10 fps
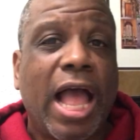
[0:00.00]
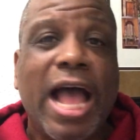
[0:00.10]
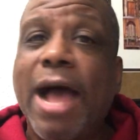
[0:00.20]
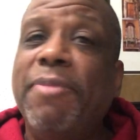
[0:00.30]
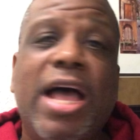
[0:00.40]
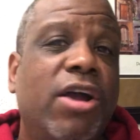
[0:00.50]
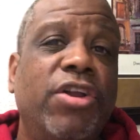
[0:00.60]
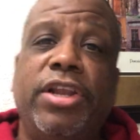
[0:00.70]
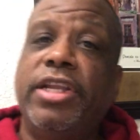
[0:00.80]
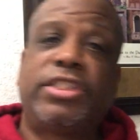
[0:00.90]
I'm not
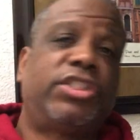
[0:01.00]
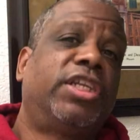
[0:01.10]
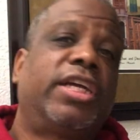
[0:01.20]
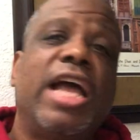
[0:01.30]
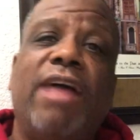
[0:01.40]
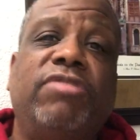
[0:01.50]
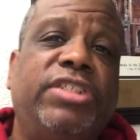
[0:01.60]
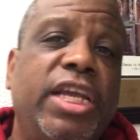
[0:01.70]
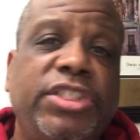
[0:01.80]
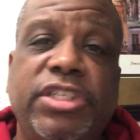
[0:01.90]
going to listen to the
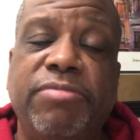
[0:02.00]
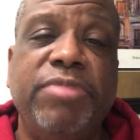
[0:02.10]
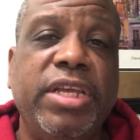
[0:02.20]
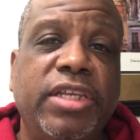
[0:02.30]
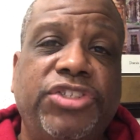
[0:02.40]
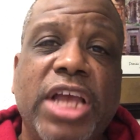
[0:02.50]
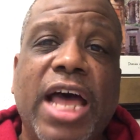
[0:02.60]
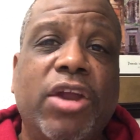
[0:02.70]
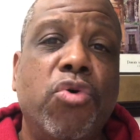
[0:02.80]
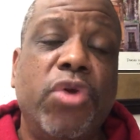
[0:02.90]
conversation of me and
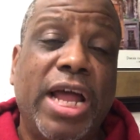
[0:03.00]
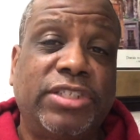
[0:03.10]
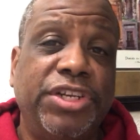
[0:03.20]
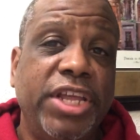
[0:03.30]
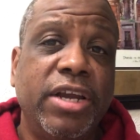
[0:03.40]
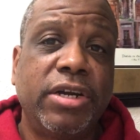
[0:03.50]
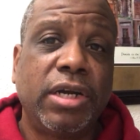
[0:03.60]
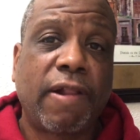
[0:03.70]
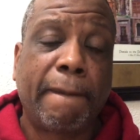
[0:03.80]
John are going out to dinner.